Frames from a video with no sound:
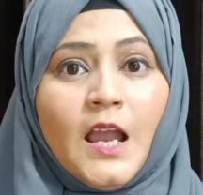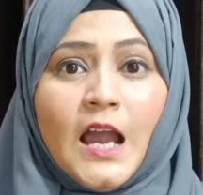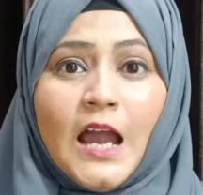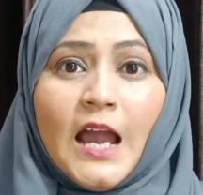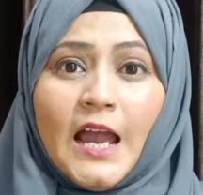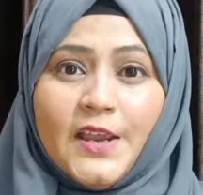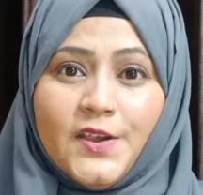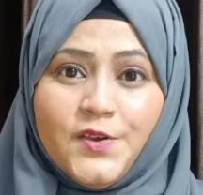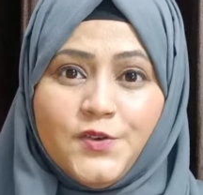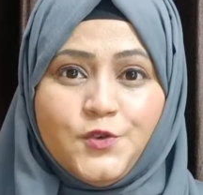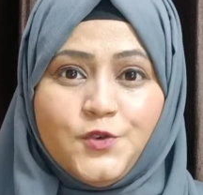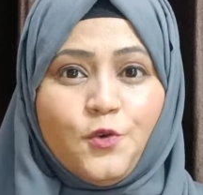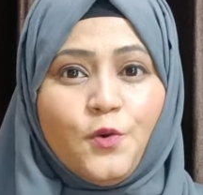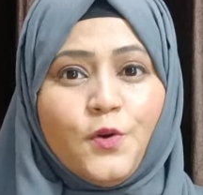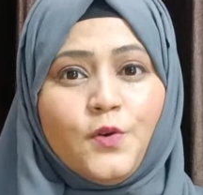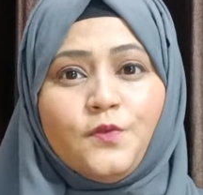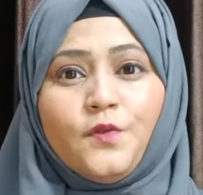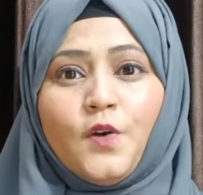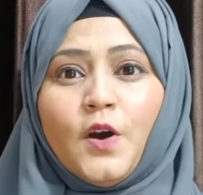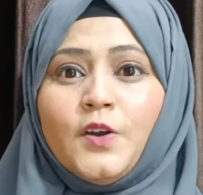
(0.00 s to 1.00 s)
I
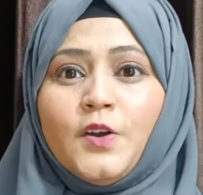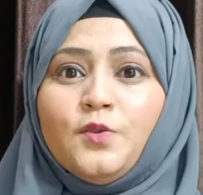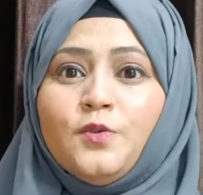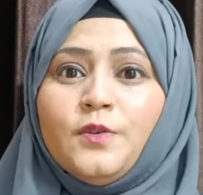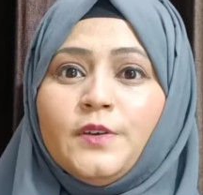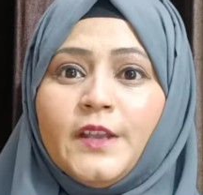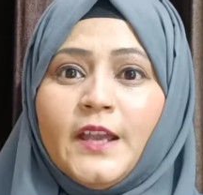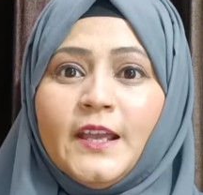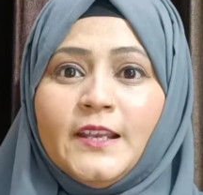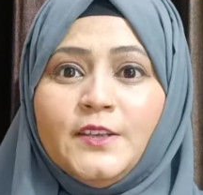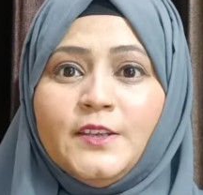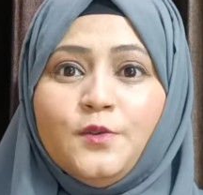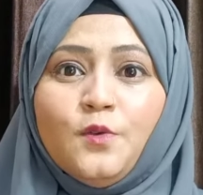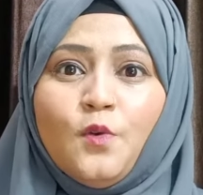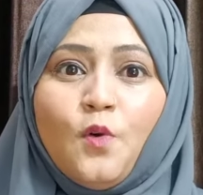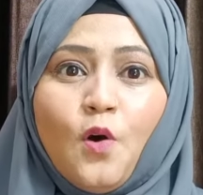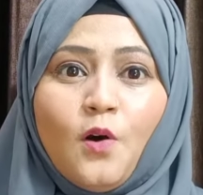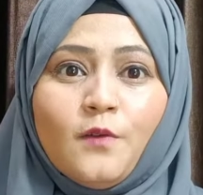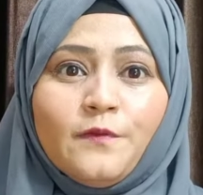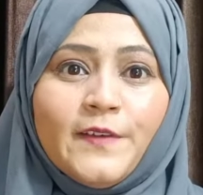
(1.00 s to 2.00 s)
don't want to tell you
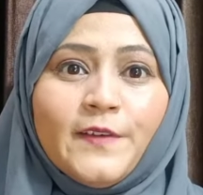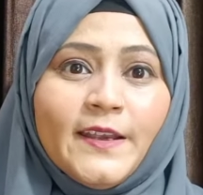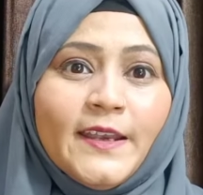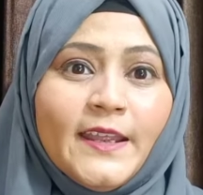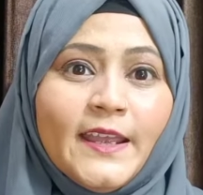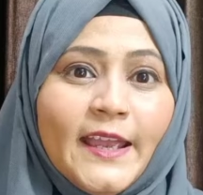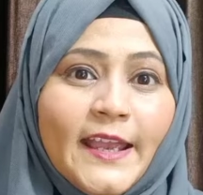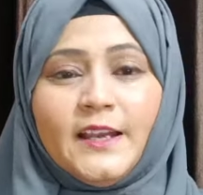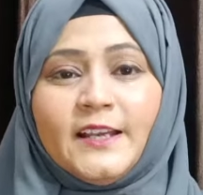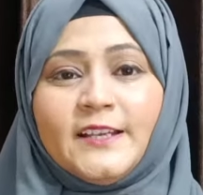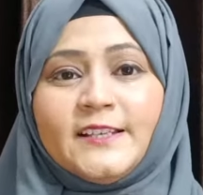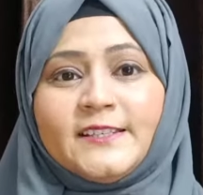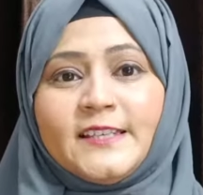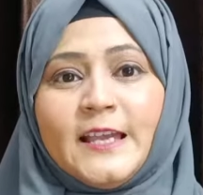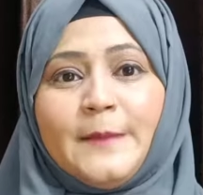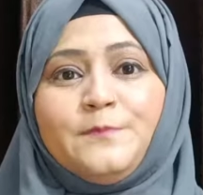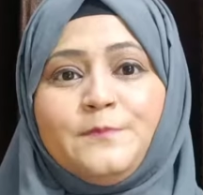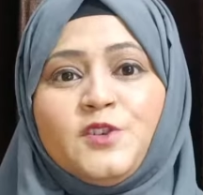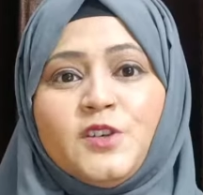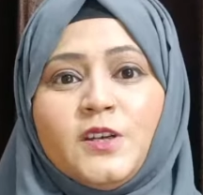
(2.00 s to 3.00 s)
of an
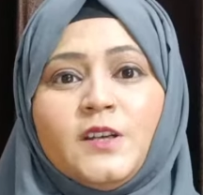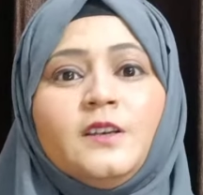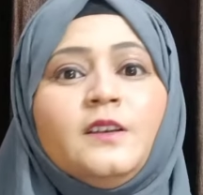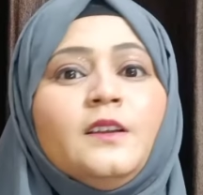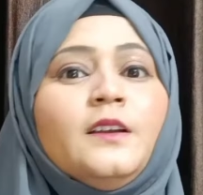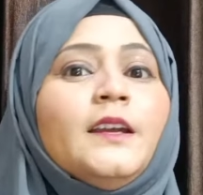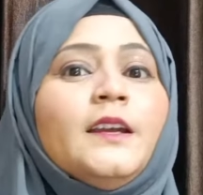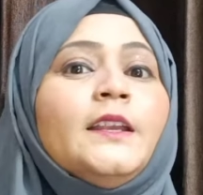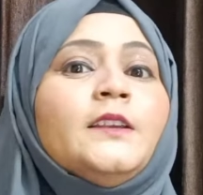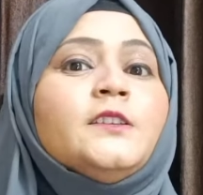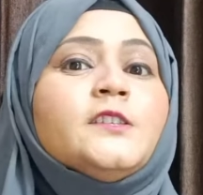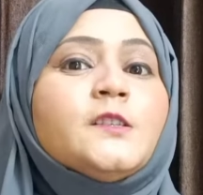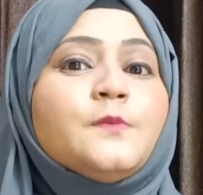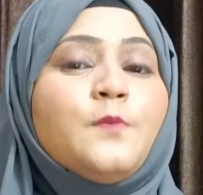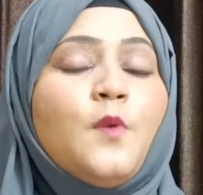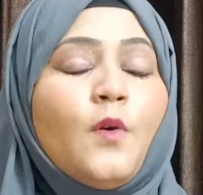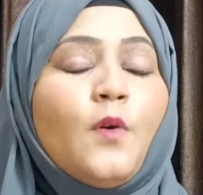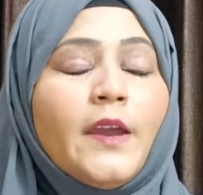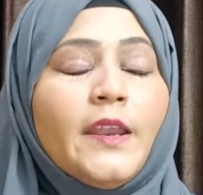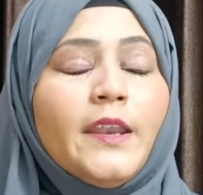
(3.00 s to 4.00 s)
exception in
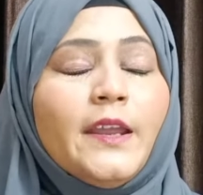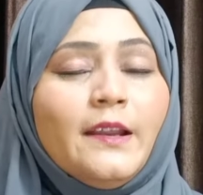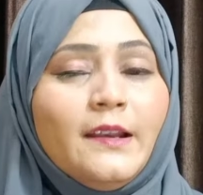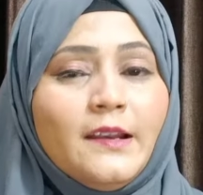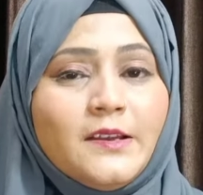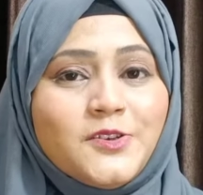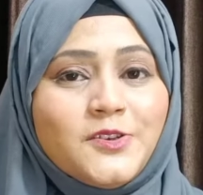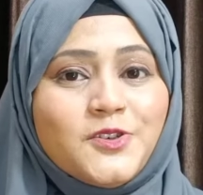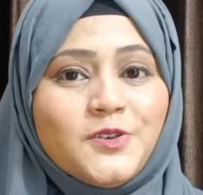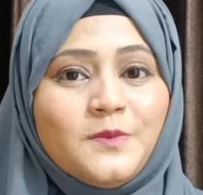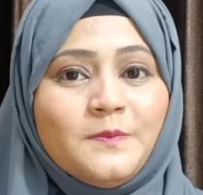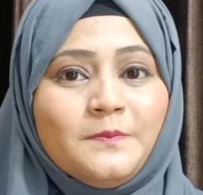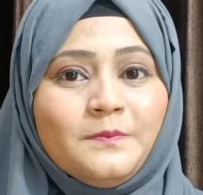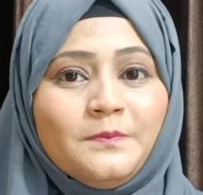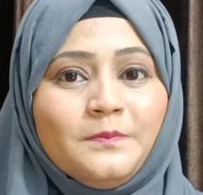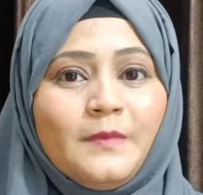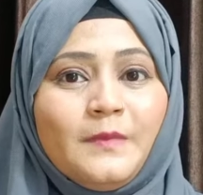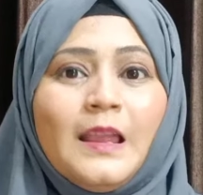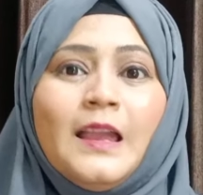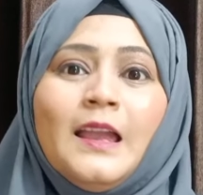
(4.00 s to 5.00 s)
spoken English.
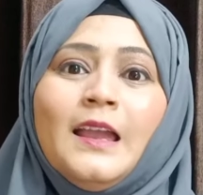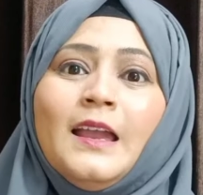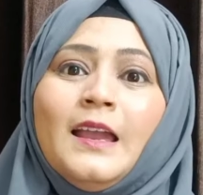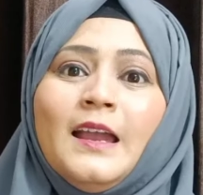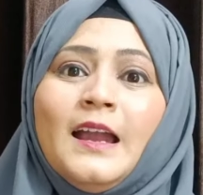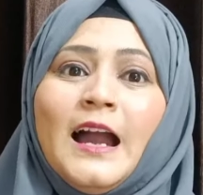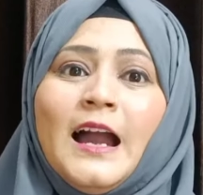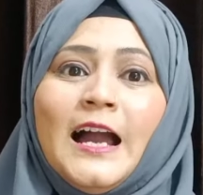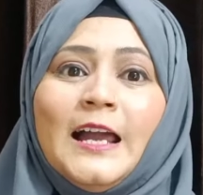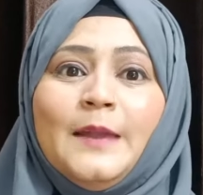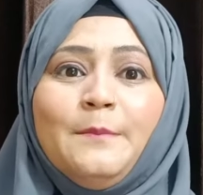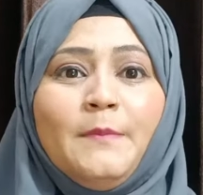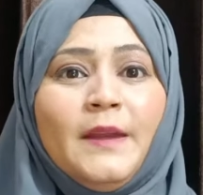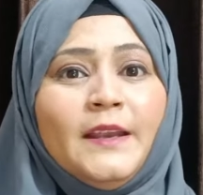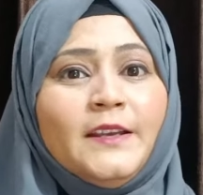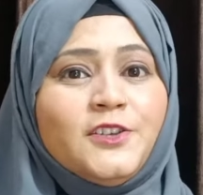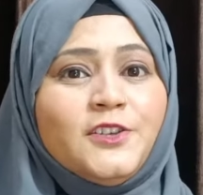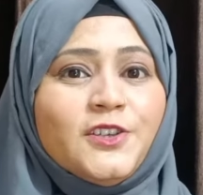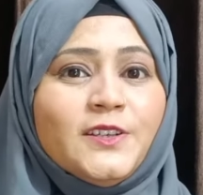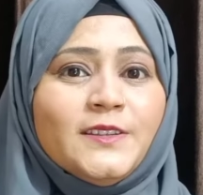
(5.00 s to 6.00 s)
I
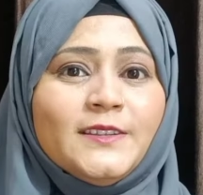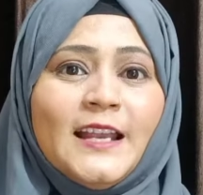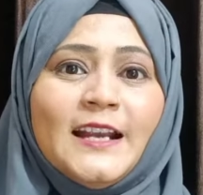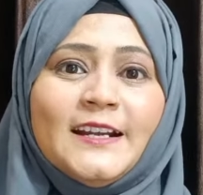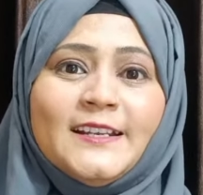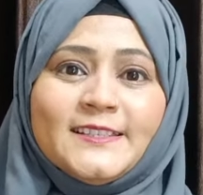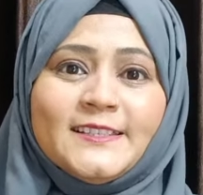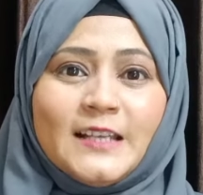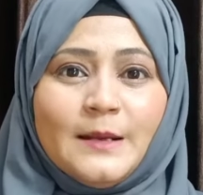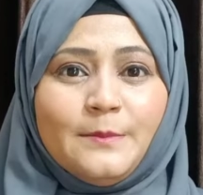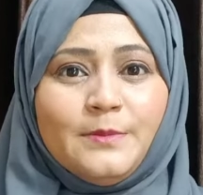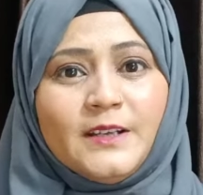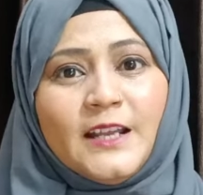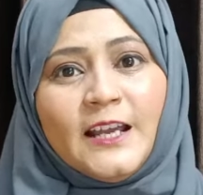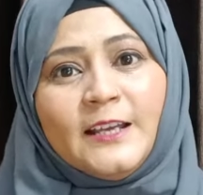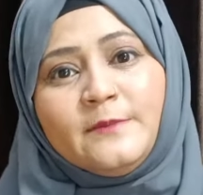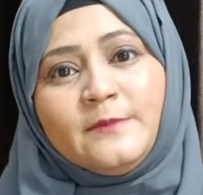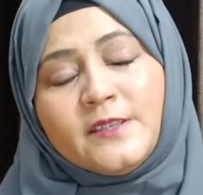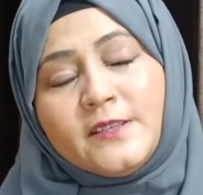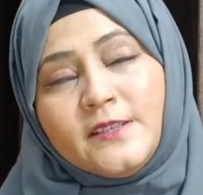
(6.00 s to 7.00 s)
mentioned that
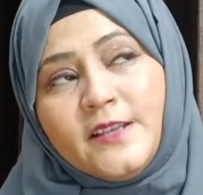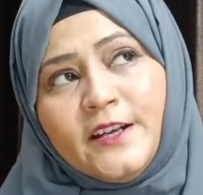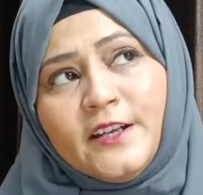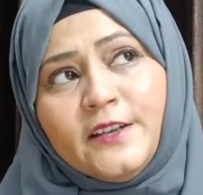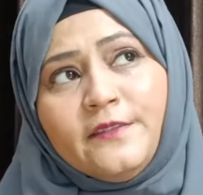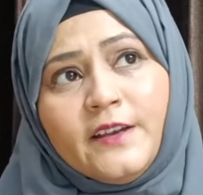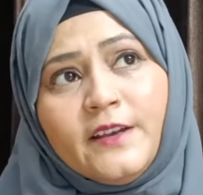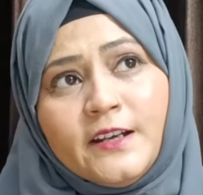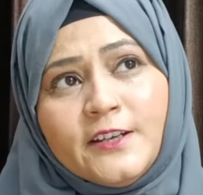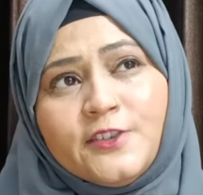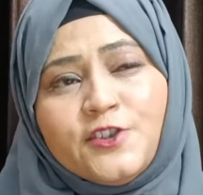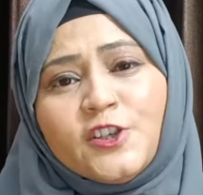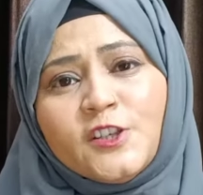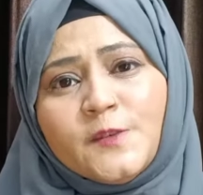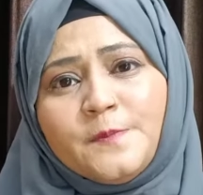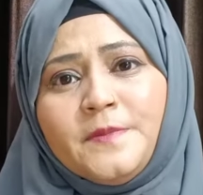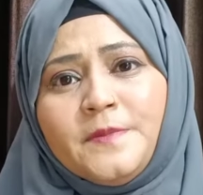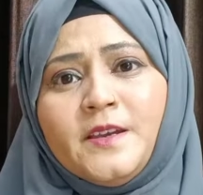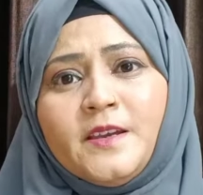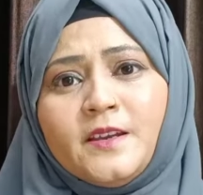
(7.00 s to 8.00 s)
sometimes native English
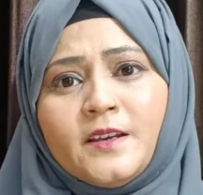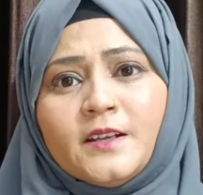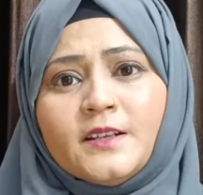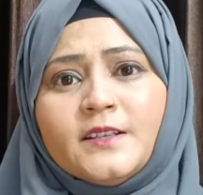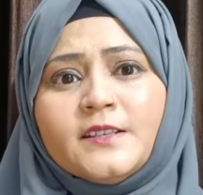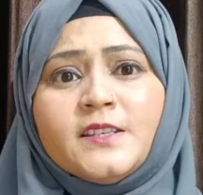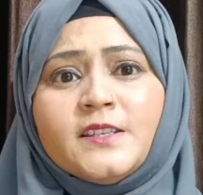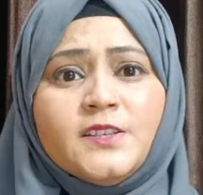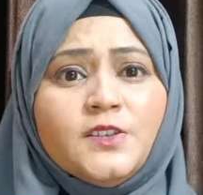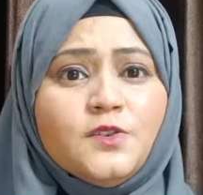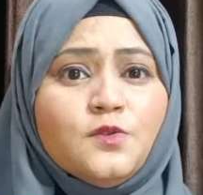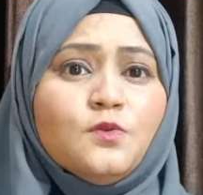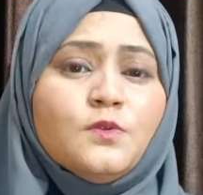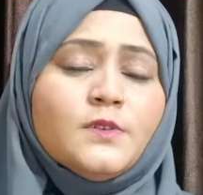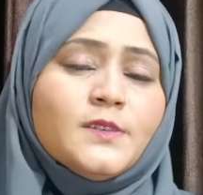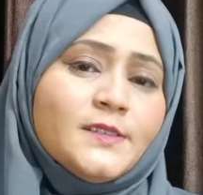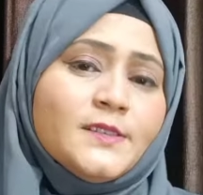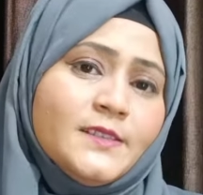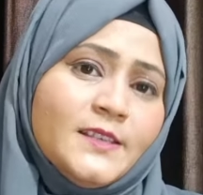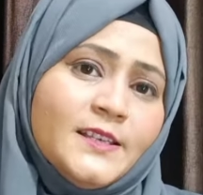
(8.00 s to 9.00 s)
speakers
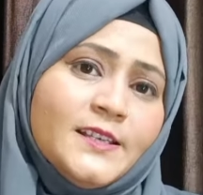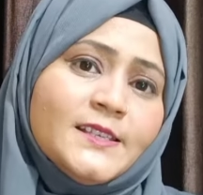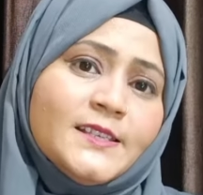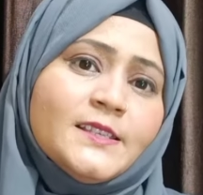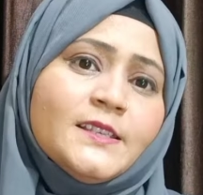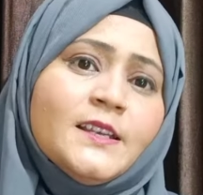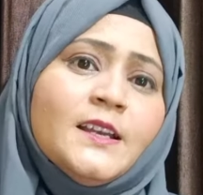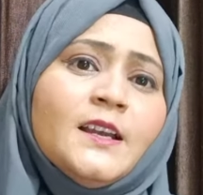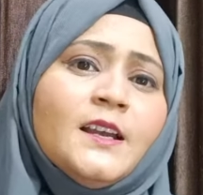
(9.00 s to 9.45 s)
use these